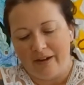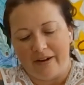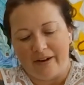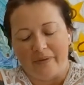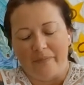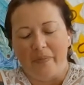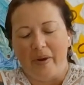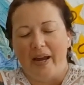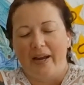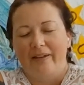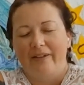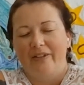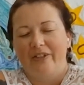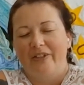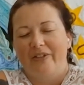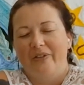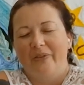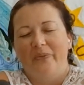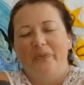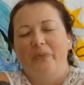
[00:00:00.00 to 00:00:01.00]

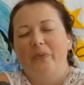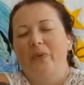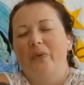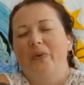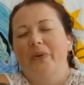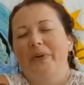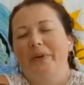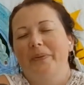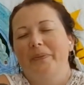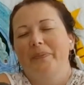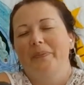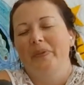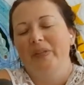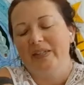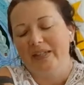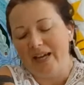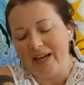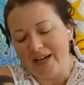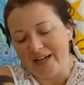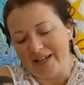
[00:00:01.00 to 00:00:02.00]
Imagine the warm
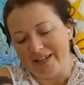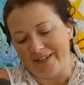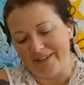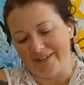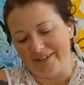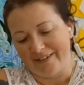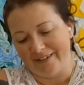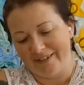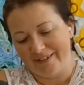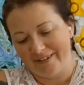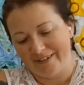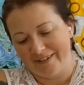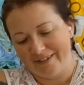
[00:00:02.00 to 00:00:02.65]
sun.